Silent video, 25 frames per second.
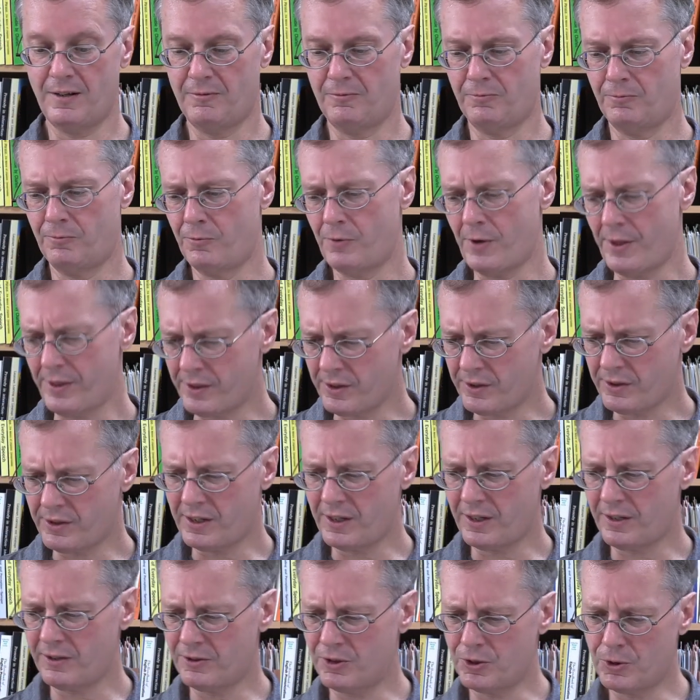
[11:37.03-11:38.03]
rather
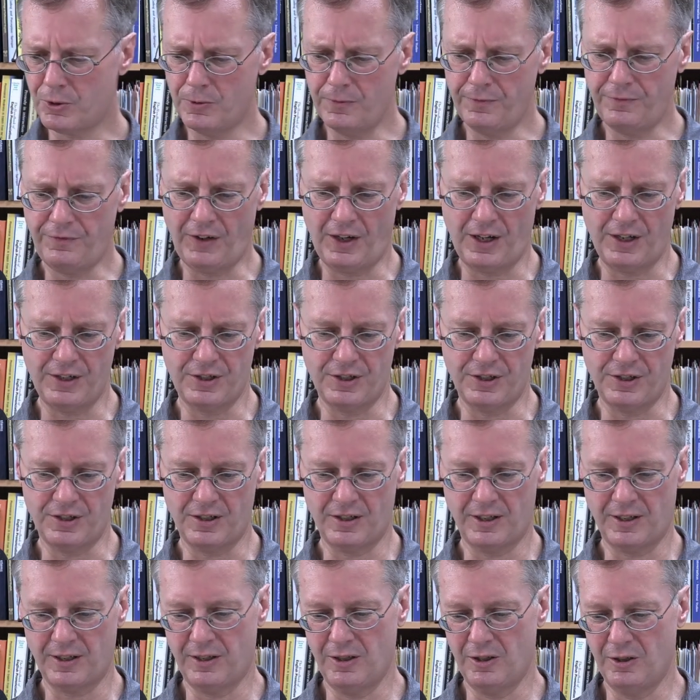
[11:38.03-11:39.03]
than a true fascist
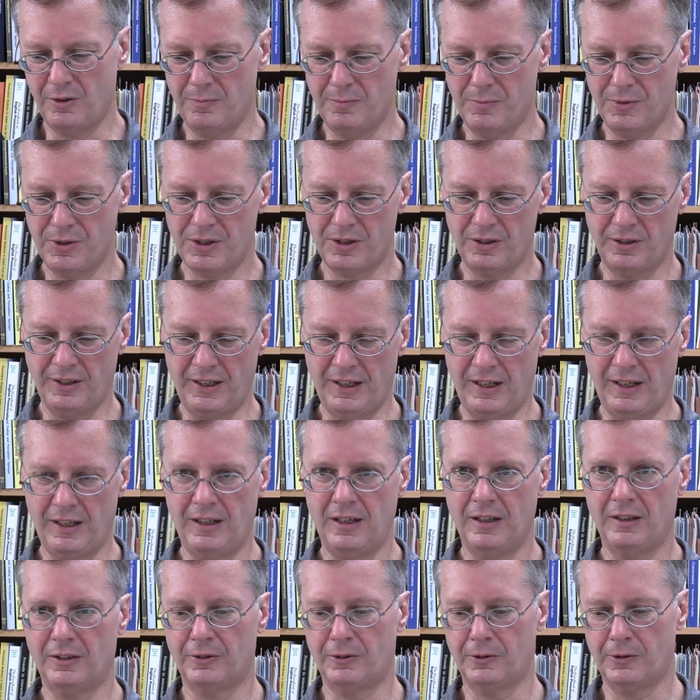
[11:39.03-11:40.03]
like, Mussolini,
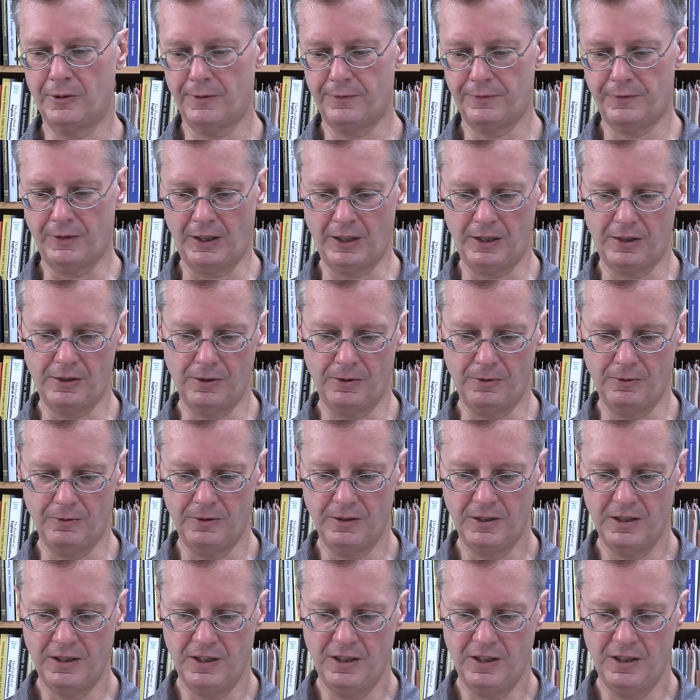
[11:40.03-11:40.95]
Hitler, or Franco.